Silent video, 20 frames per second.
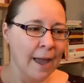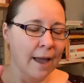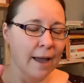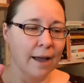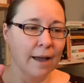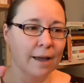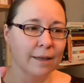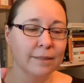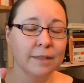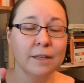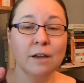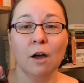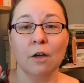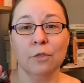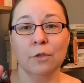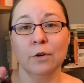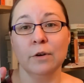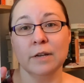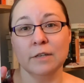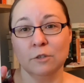The
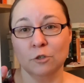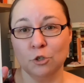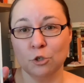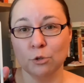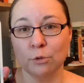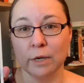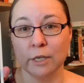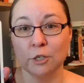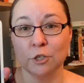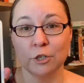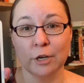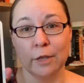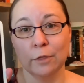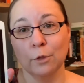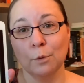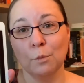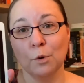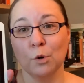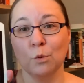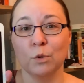author is Jewish, and
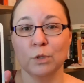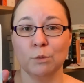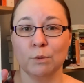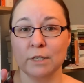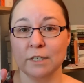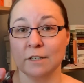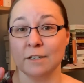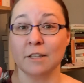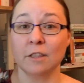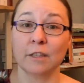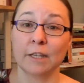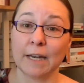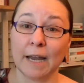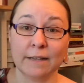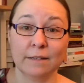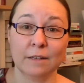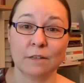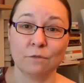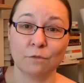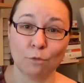the book was written in the
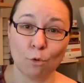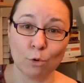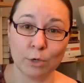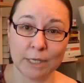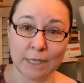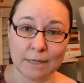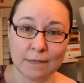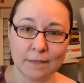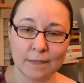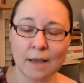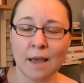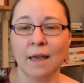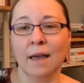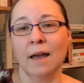1940s.